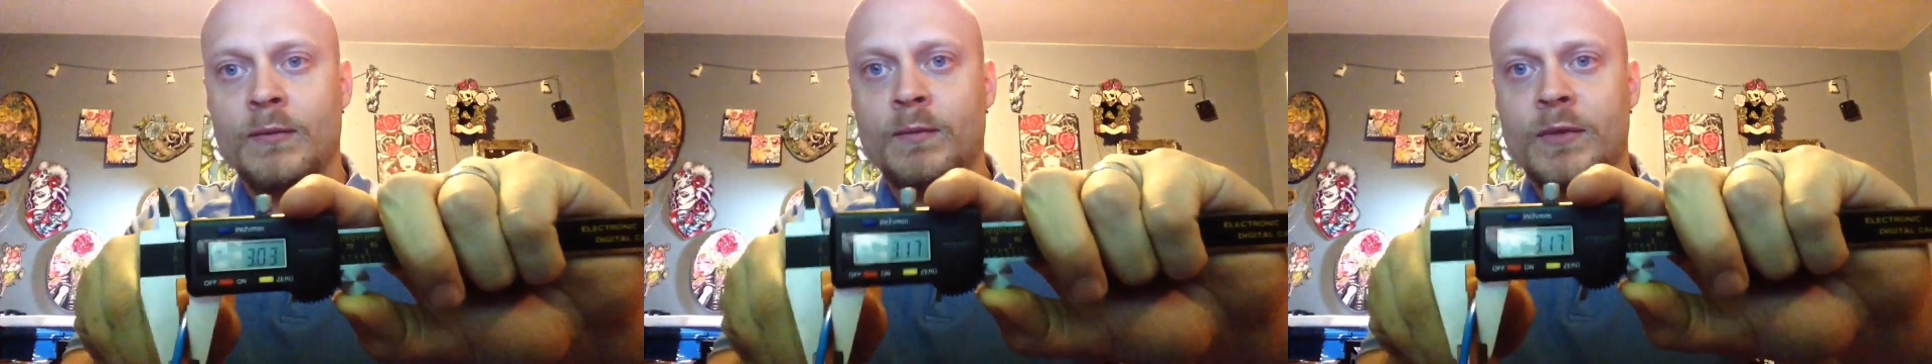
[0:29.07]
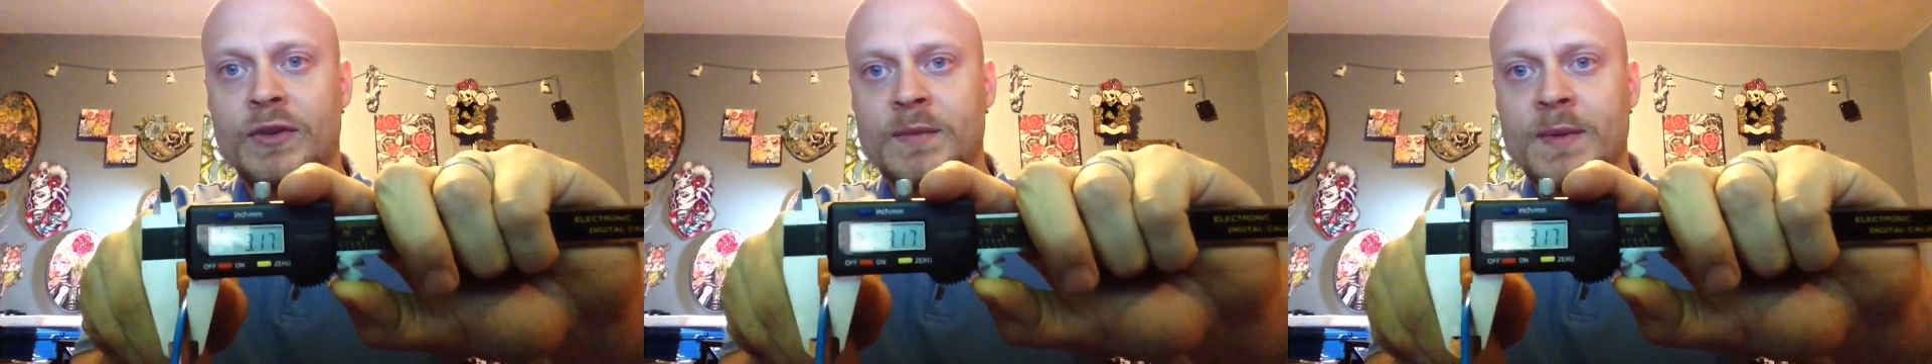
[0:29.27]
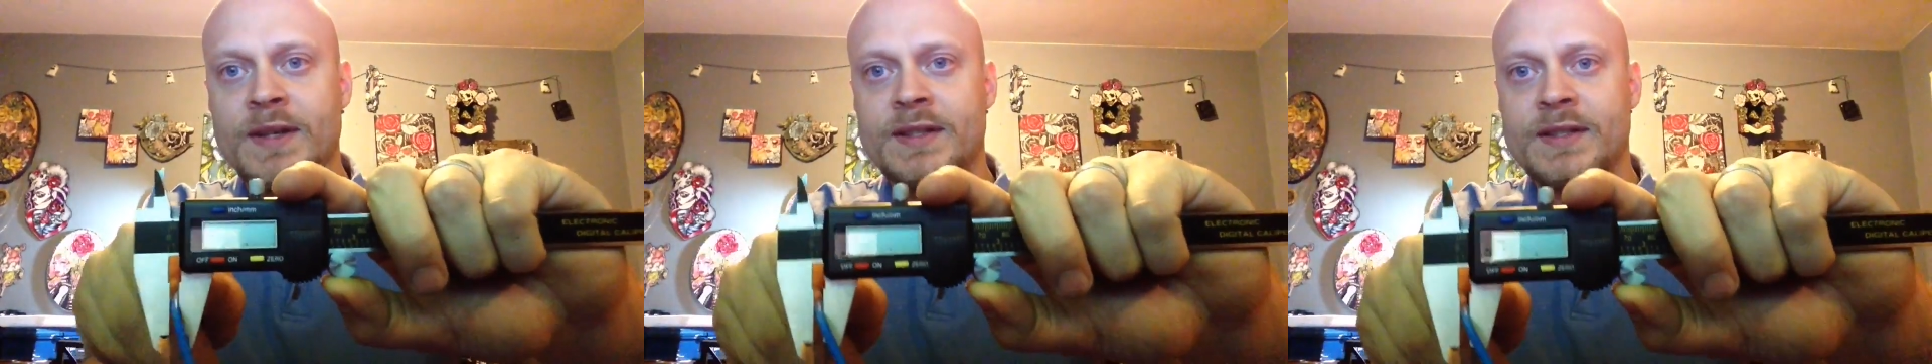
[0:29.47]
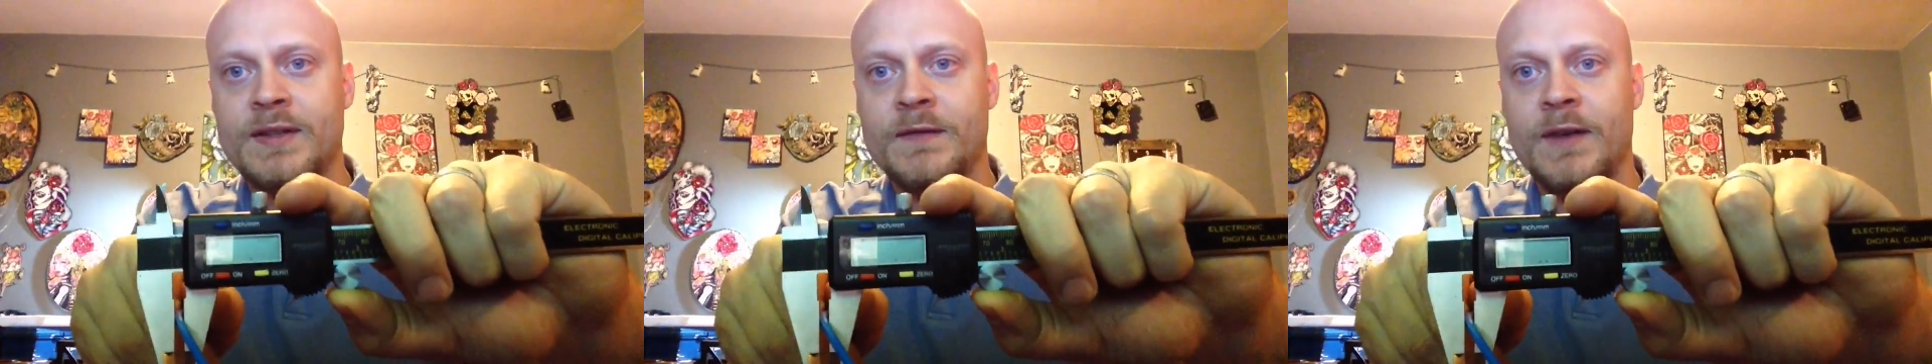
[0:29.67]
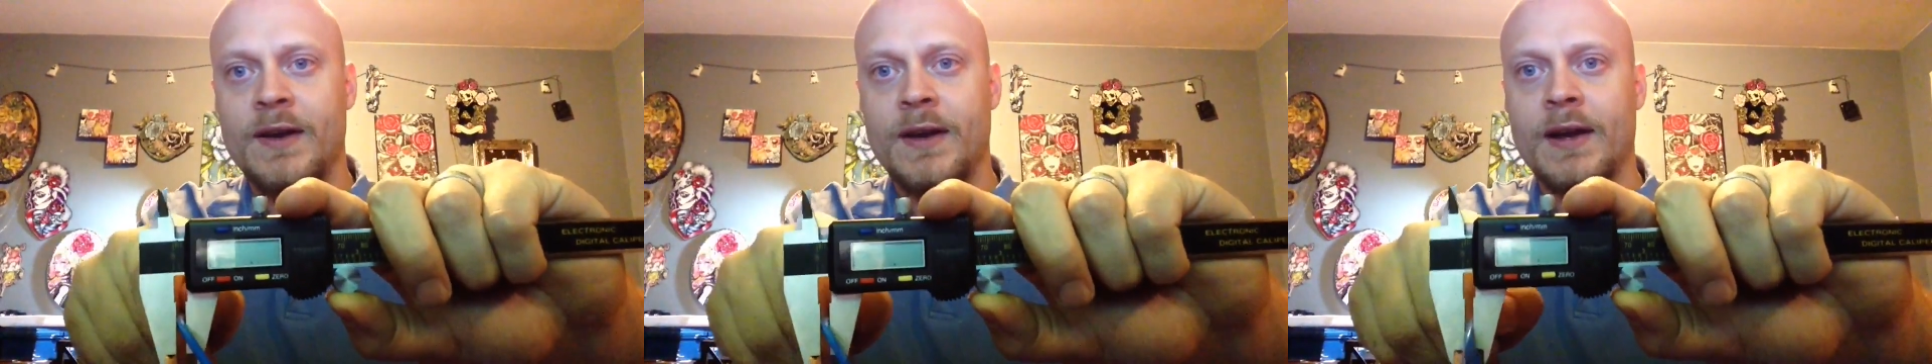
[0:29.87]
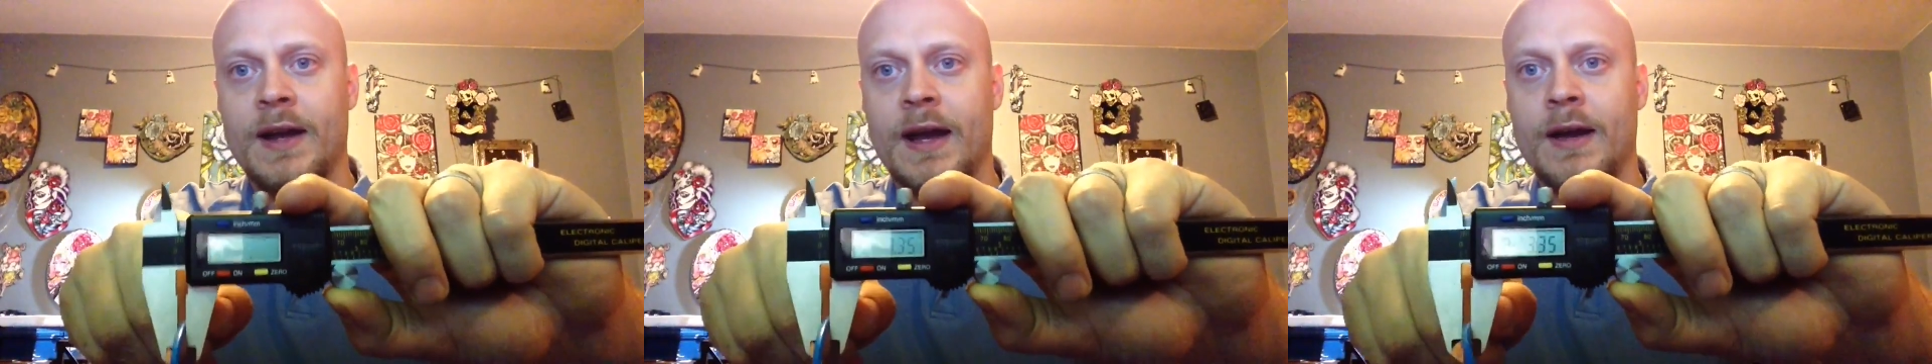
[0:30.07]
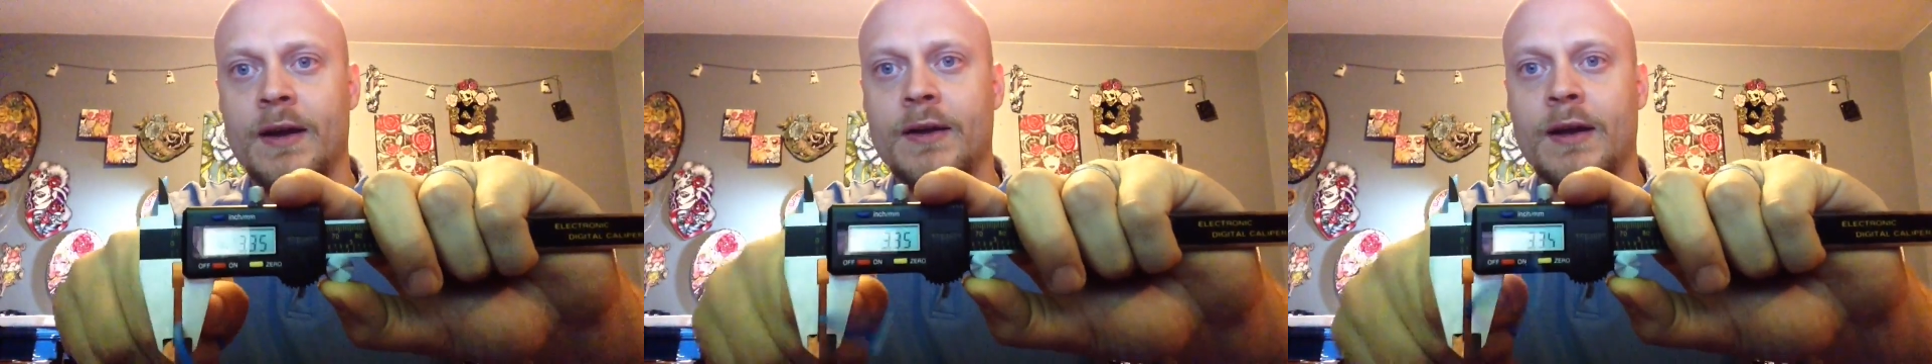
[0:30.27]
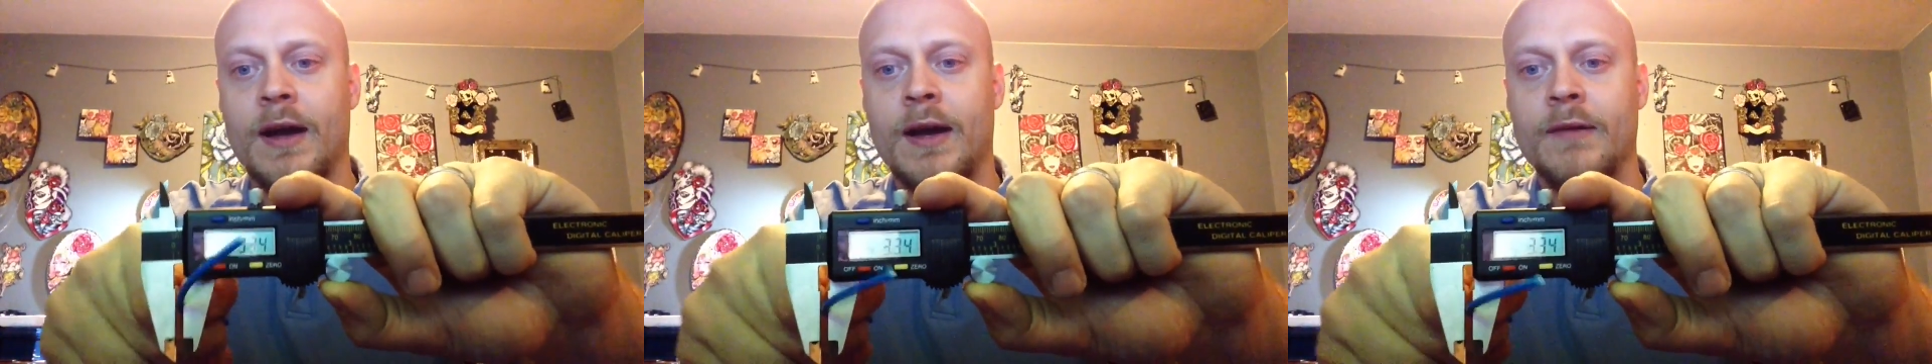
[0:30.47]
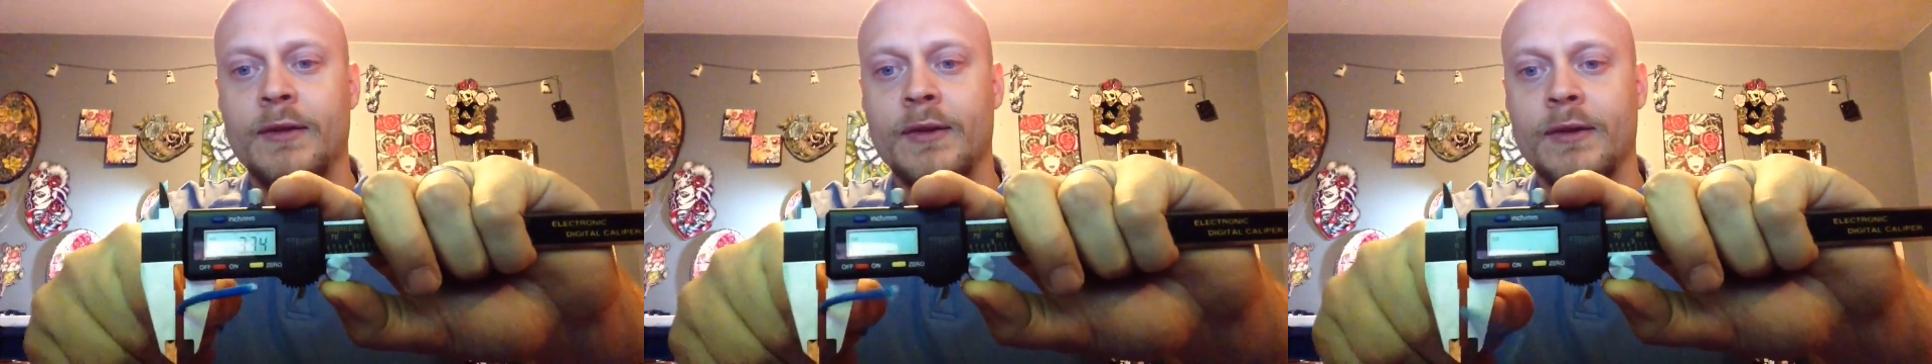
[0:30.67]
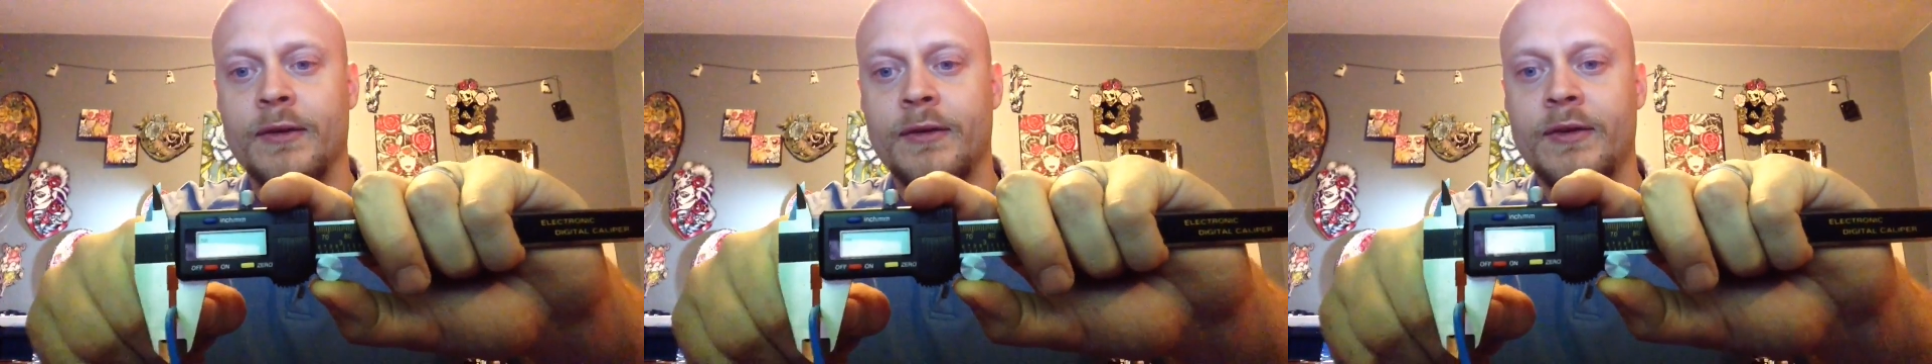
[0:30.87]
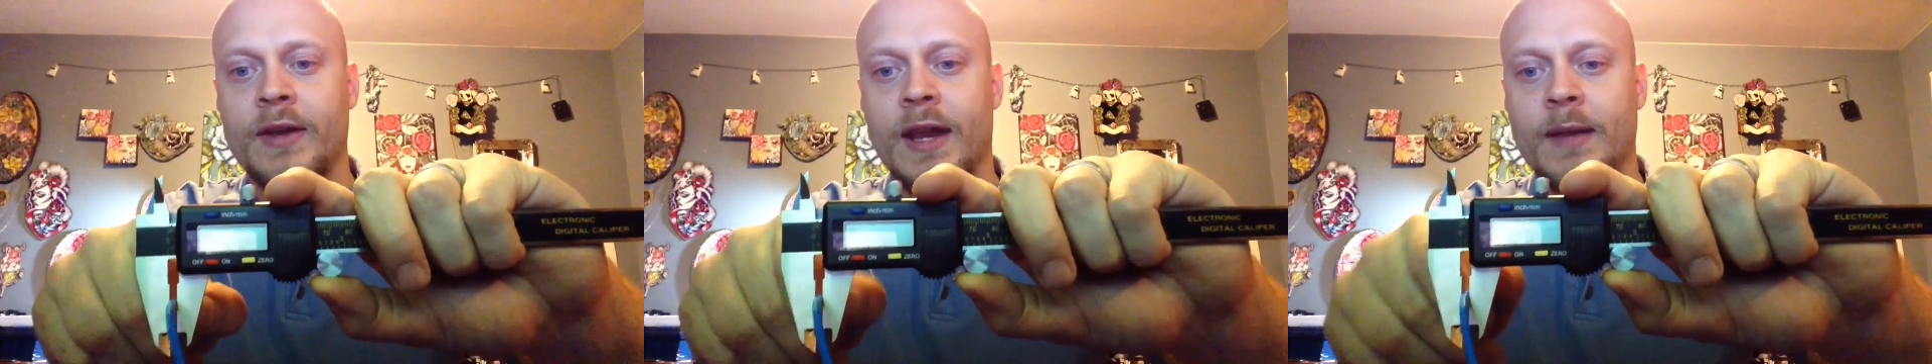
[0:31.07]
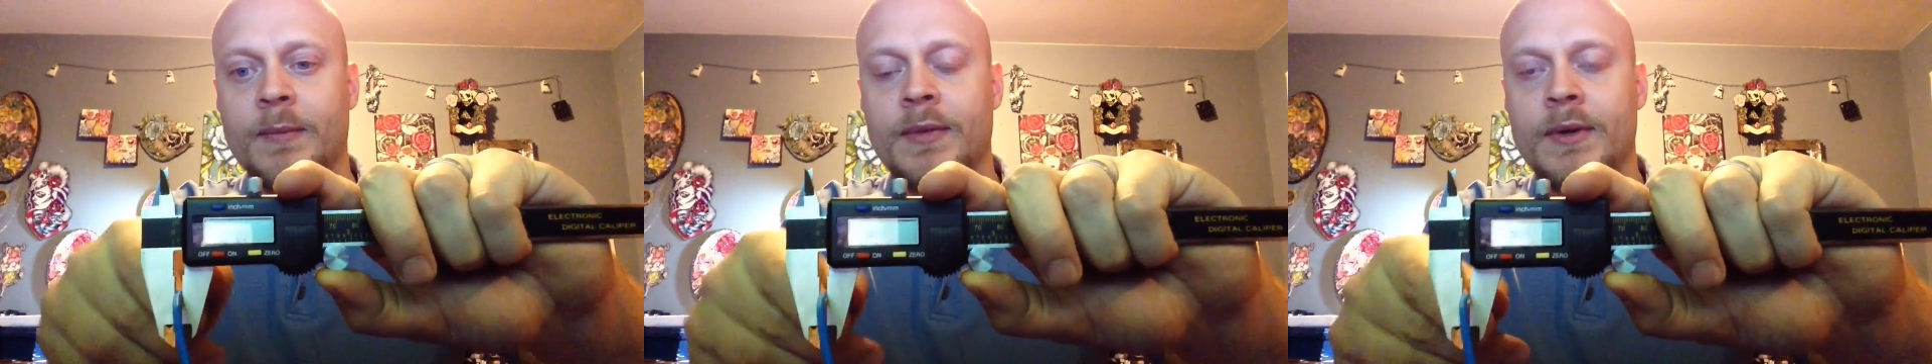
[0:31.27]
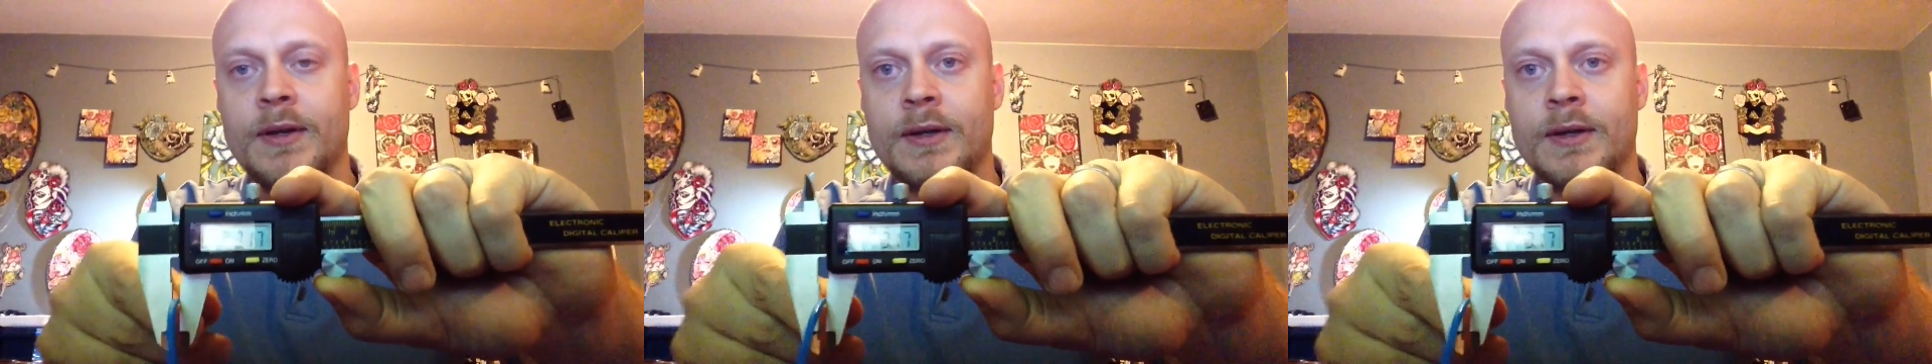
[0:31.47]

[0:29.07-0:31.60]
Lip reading: which means it's a very ovular shape.